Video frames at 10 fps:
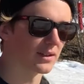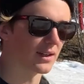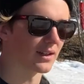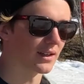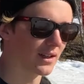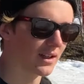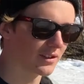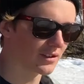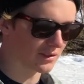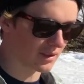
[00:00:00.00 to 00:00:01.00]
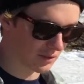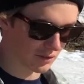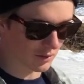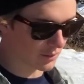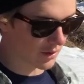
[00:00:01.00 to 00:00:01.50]
yeah. So it's like
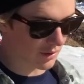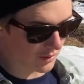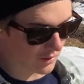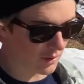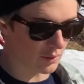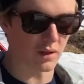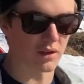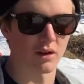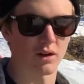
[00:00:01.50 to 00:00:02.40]
super hard to know where you